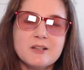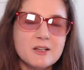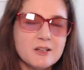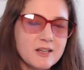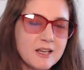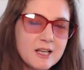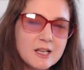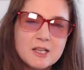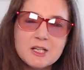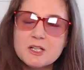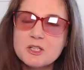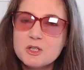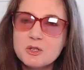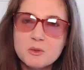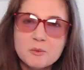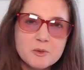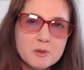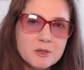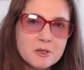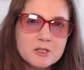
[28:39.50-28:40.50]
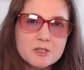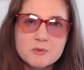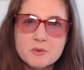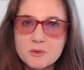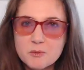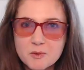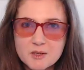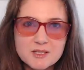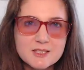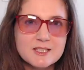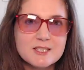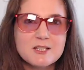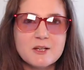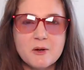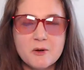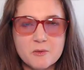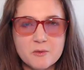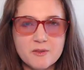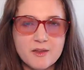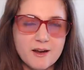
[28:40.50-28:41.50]
killing two birds with one
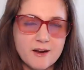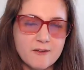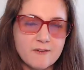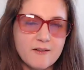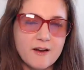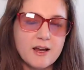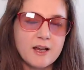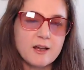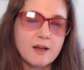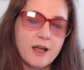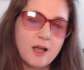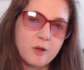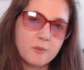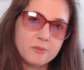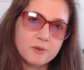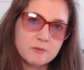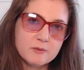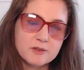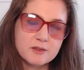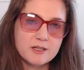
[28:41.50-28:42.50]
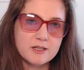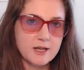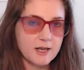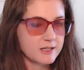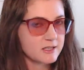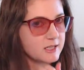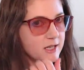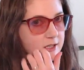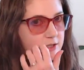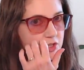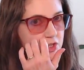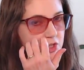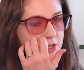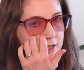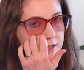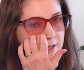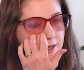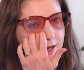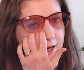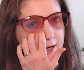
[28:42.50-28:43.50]
stone there, right? Helping with the neck
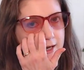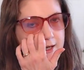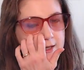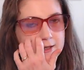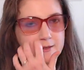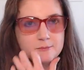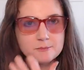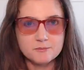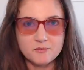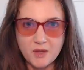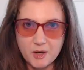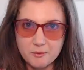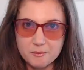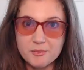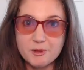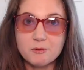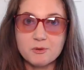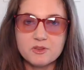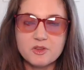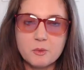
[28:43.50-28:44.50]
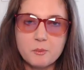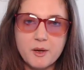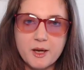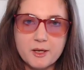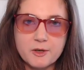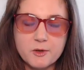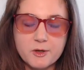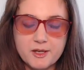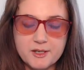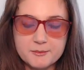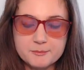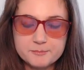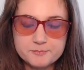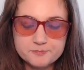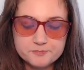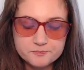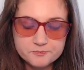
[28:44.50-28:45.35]
tension and helping with the migraine.